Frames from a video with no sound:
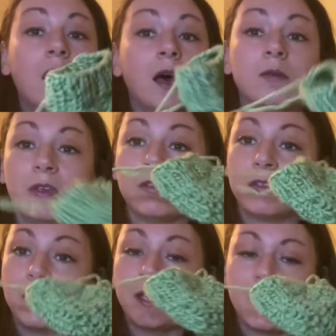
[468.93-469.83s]

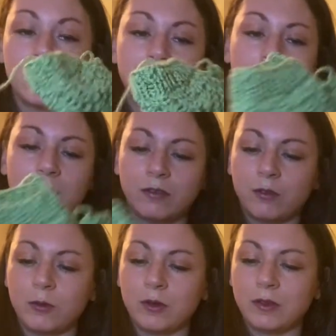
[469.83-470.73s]
Obviously I have not
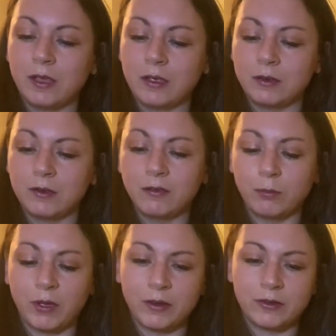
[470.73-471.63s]
sewn in the ends,
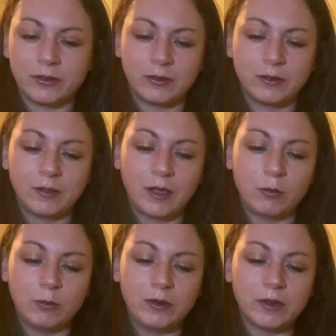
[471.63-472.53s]
but that
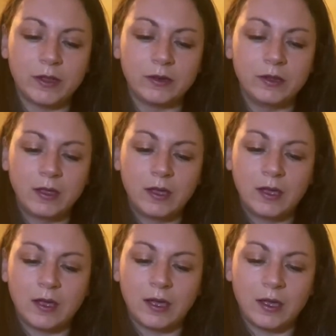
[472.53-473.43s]
will be done.
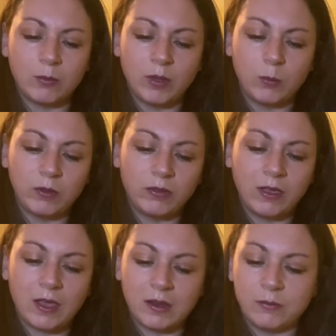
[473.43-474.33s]
Um, and once
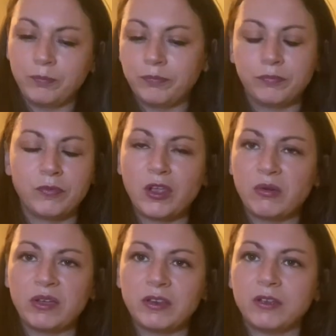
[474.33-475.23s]
again, no
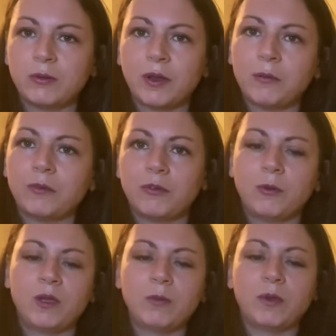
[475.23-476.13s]
idea what I was
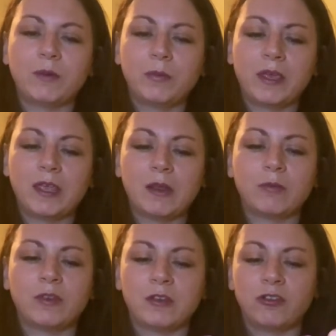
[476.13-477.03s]
doing when picking up
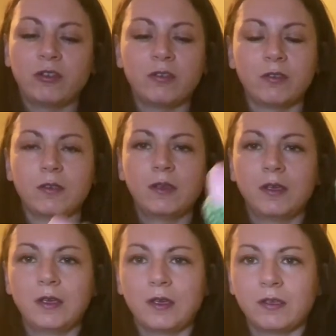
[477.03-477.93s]
stitches,
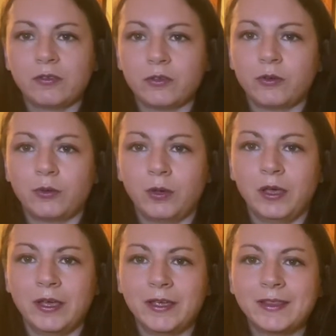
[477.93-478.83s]
so
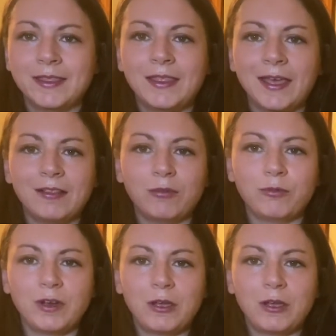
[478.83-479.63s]
that's pretty